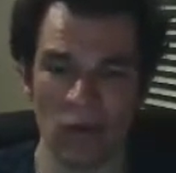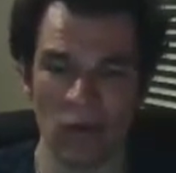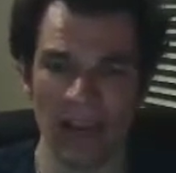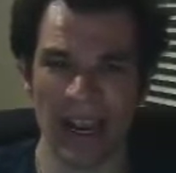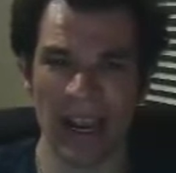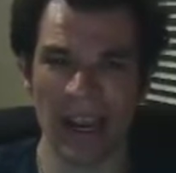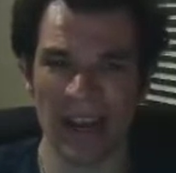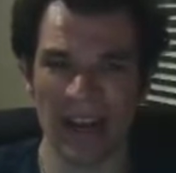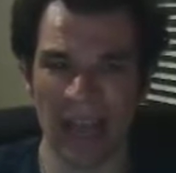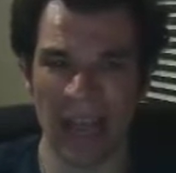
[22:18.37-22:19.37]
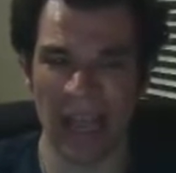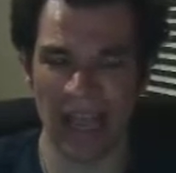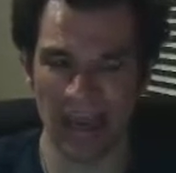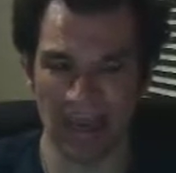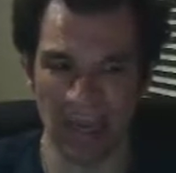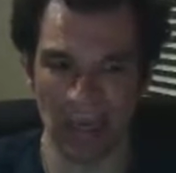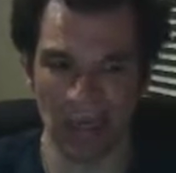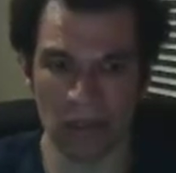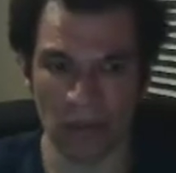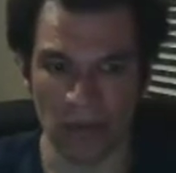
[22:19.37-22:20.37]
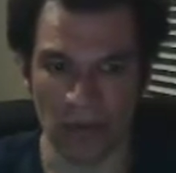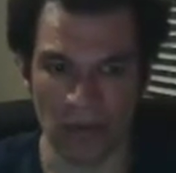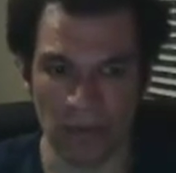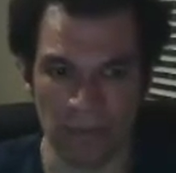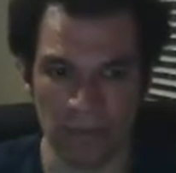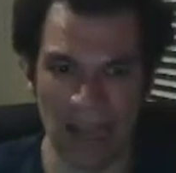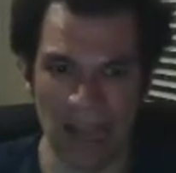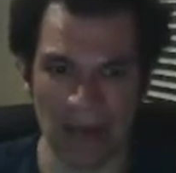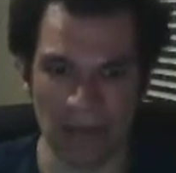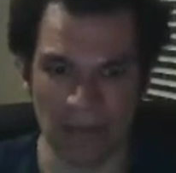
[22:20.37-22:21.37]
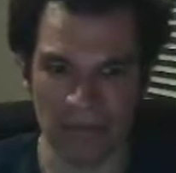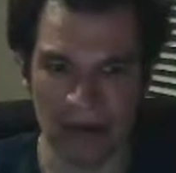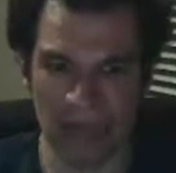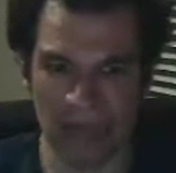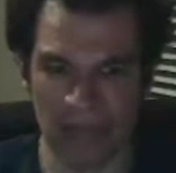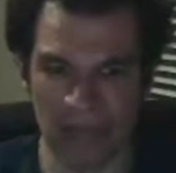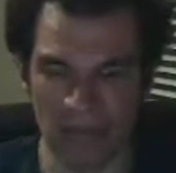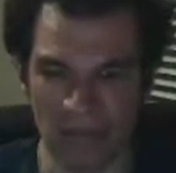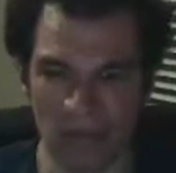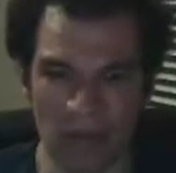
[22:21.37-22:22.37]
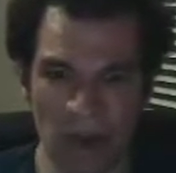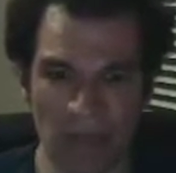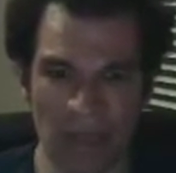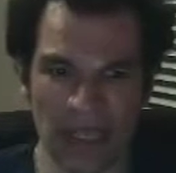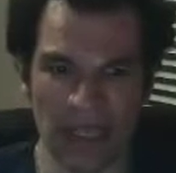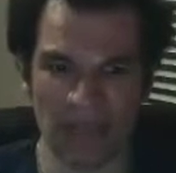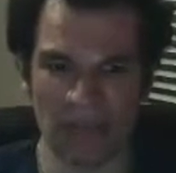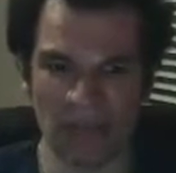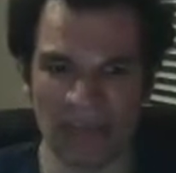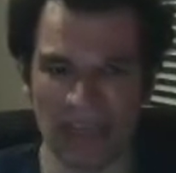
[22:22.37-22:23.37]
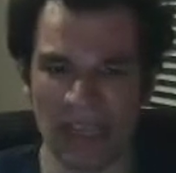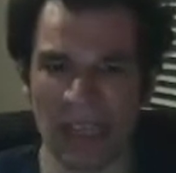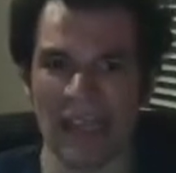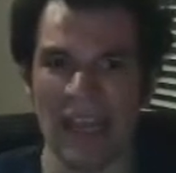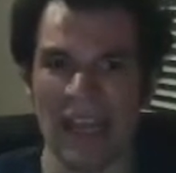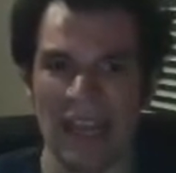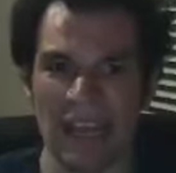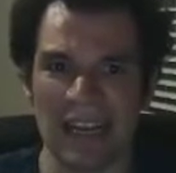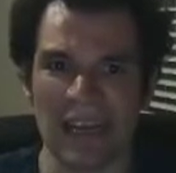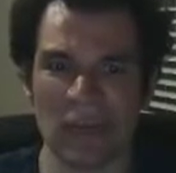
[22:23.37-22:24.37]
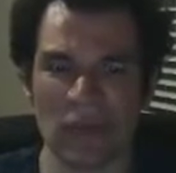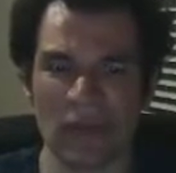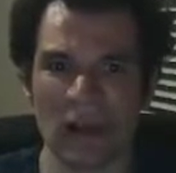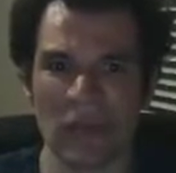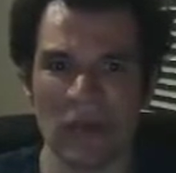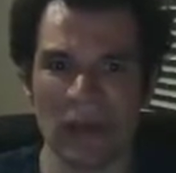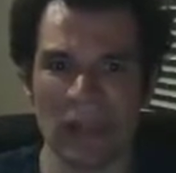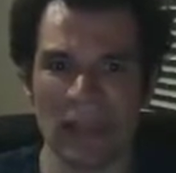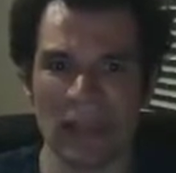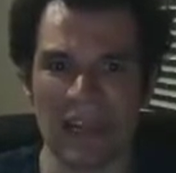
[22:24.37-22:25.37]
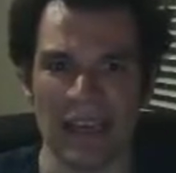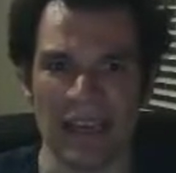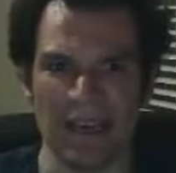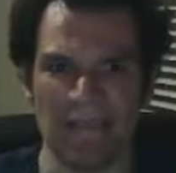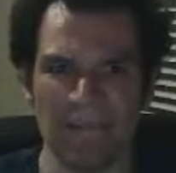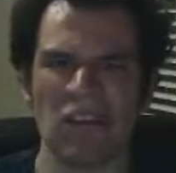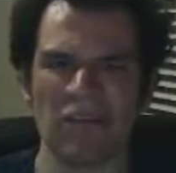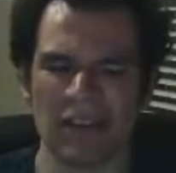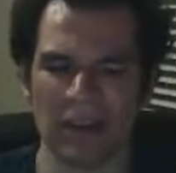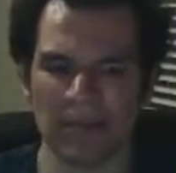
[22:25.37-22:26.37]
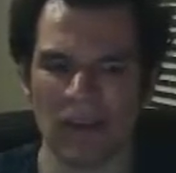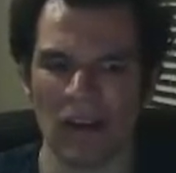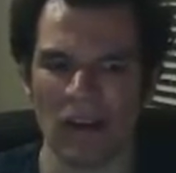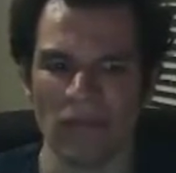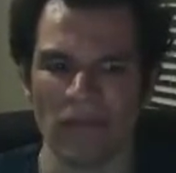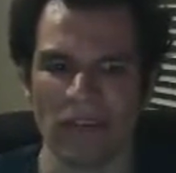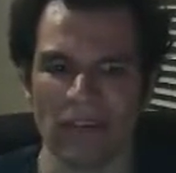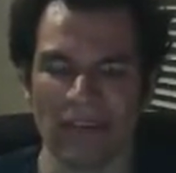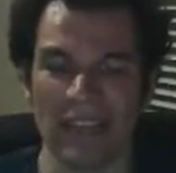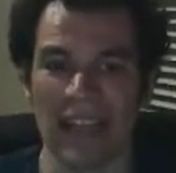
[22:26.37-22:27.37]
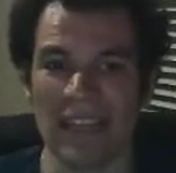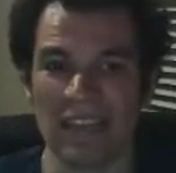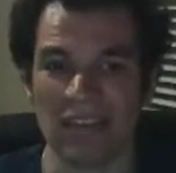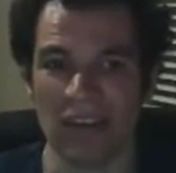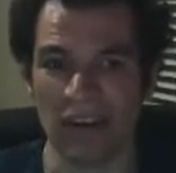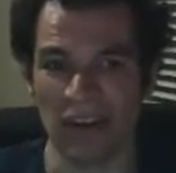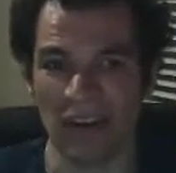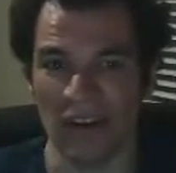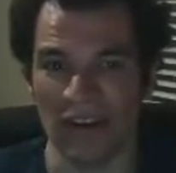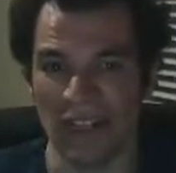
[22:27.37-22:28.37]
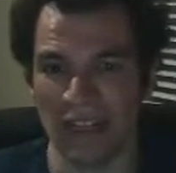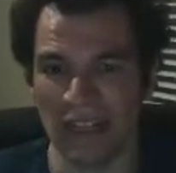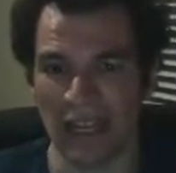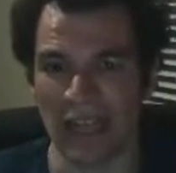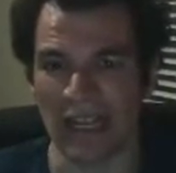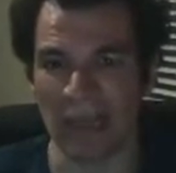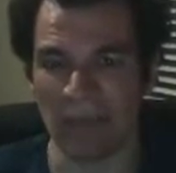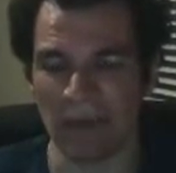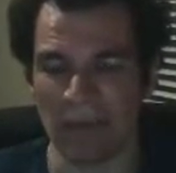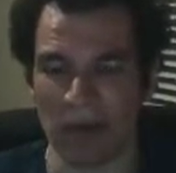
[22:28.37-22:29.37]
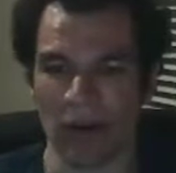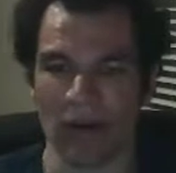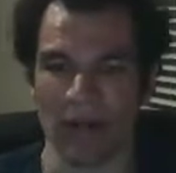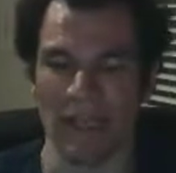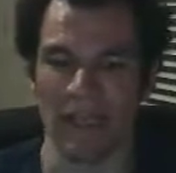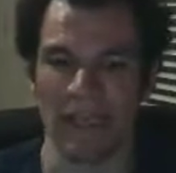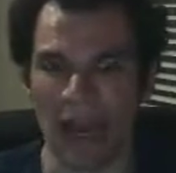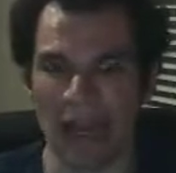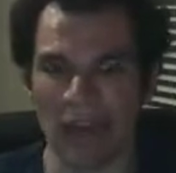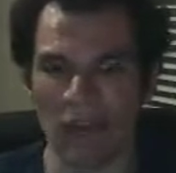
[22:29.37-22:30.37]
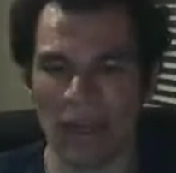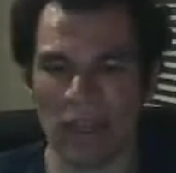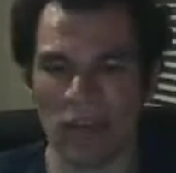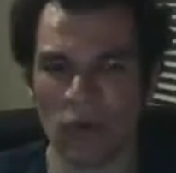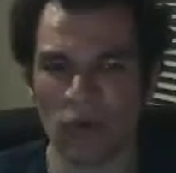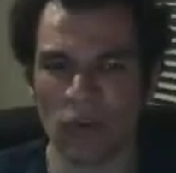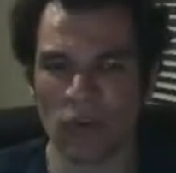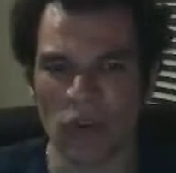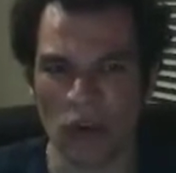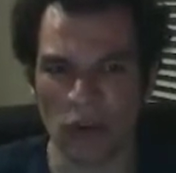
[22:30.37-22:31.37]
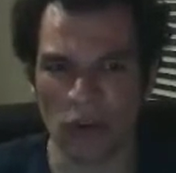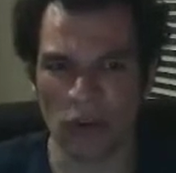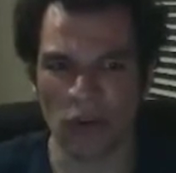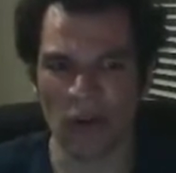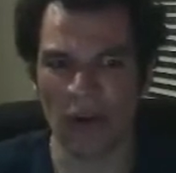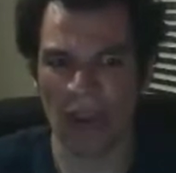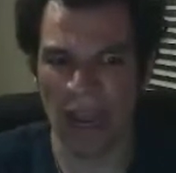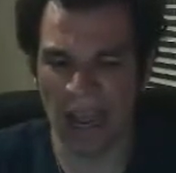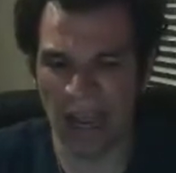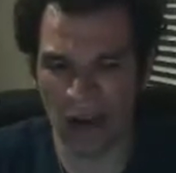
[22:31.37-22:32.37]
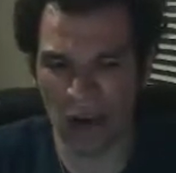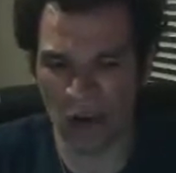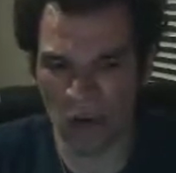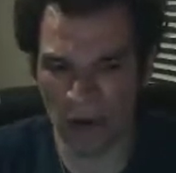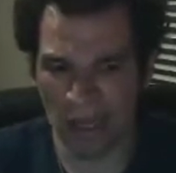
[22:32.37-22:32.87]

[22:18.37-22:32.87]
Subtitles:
We are aiming to abstract from this in a natural way the concept of states on dynamic programming. I want to show you how